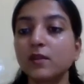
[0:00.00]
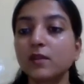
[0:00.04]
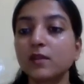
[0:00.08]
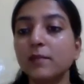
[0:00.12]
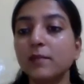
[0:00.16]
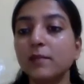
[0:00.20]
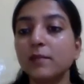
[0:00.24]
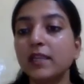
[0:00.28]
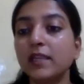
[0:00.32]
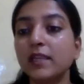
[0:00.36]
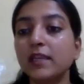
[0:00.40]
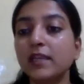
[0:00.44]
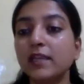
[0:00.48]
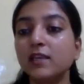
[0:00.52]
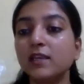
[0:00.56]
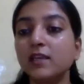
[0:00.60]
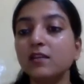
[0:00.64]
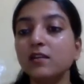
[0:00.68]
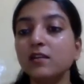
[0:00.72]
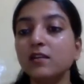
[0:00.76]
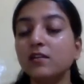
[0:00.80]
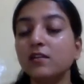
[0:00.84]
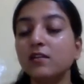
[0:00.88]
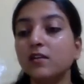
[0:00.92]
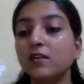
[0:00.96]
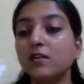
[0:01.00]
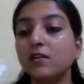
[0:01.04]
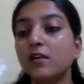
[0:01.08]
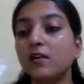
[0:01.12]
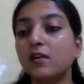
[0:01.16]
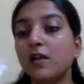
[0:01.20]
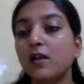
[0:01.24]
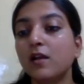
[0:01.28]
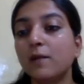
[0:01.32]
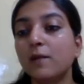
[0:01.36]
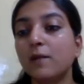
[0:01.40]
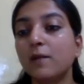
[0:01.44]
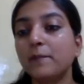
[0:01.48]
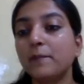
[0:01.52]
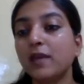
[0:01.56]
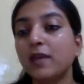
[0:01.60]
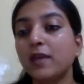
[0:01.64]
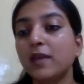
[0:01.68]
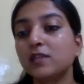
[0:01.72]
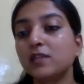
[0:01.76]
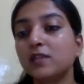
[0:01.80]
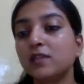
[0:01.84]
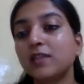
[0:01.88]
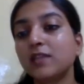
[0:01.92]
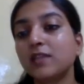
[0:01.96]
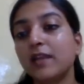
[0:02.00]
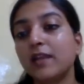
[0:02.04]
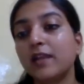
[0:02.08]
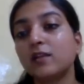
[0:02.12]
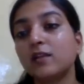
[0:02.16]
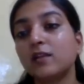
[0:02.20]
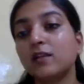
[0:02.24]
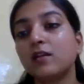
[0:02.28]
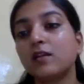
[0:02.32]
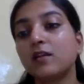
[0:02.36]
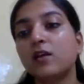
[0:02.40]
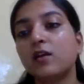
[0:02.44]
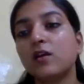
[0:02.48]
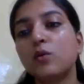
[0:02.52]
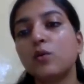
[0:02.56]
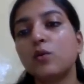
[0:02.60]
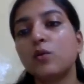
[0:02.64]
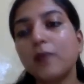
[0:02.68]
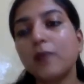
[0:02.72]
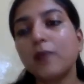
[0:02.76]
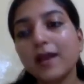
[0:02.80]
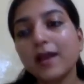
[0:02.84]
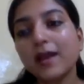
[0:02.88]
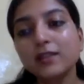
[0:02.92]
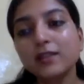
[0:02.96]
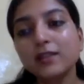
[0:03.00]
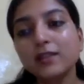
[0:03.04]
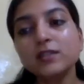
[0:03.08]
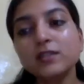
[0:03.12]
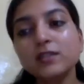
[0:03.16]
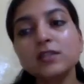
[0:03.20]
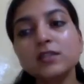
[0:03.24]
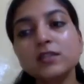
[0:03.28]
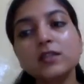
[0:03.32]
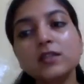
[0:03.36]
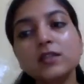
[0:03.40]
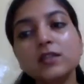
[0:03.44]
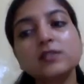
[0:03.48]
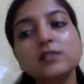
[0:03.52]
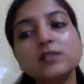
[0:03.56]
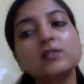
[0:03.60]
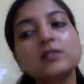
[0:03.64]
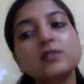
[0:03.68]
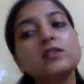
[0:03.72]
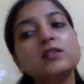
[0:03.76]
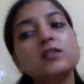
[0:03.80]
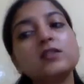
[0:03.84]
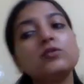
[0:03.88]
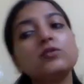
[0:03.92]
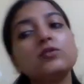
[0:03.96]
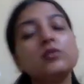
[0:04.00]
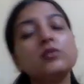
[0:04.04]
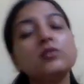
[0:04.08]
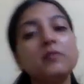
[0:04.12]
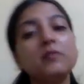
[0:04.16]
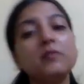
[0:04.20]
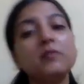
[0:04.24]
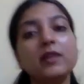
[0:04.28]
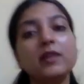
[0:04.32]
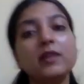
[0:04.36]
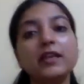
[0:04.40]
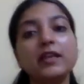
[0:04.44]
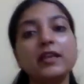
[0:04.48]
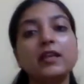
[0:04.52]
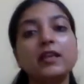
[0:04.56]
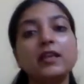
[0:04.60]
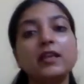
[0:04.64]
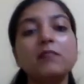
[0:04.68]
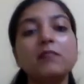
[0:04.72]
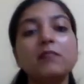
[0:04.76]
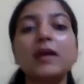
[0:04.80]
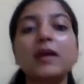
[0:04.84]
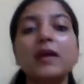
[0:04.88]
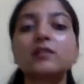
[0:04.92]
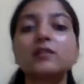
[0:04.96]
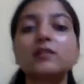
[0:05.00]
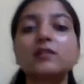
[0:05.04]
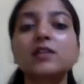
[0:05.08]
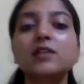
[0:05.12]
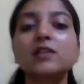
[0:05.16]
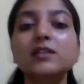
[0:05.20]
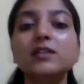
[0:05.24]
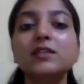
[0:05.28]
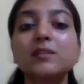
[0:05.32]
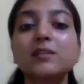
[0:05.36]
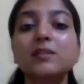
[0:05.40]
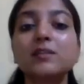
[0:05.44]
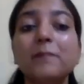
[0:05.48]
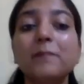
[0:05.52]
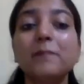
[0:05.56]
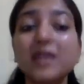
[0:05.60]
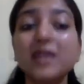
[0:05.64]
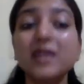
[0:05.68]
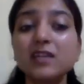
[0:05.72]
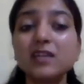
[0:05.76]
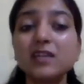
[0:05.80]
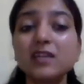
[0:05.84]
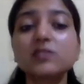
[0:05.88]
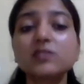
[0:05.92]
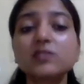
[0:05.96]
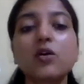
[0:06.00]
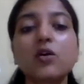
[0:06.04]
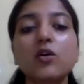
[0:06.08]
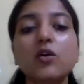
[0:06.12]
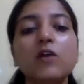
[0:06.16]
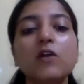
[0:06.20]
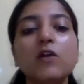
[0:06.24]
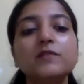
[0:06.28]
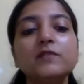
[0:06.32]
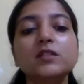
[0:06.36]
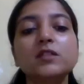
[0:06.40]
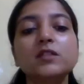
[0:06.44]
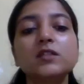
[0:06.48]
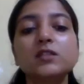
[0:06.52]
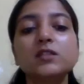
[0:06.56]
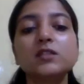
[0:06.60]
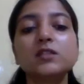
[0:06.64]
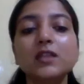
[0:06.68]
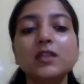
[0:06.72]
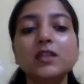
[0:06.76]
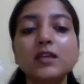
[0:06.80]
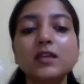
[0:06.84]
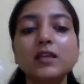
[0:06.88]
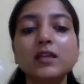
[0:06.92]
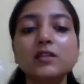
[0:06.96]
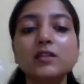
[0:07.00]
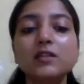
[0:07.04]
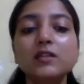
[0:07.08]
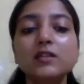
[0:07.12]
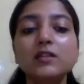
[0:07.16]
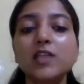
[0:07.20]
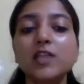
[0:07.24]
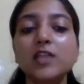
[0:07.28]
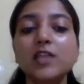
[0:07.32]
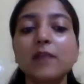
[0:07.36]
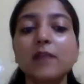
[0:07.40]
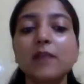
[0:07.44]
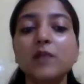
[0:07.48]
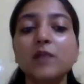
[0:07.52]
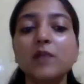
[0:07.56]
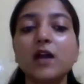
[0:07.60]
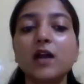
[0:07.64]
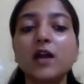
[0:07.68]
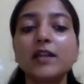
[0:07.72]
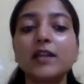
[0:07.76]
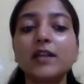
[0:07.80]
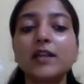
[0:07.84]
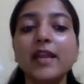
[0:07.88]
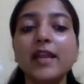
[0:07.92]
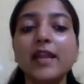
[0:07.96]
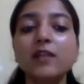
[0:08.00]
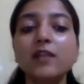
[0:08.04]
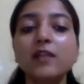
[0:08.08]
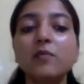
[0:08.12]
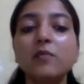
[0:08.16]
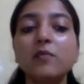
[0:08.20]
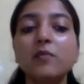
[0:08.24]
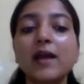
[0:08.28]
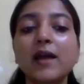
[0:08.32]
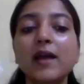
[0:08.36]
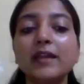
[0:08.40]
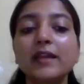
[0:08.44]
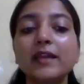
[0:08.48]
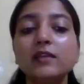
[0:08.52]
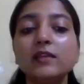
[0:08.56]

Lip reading: malarial parasite. Why these are resistant to the malarial parasites? Because of the sickle shape attained by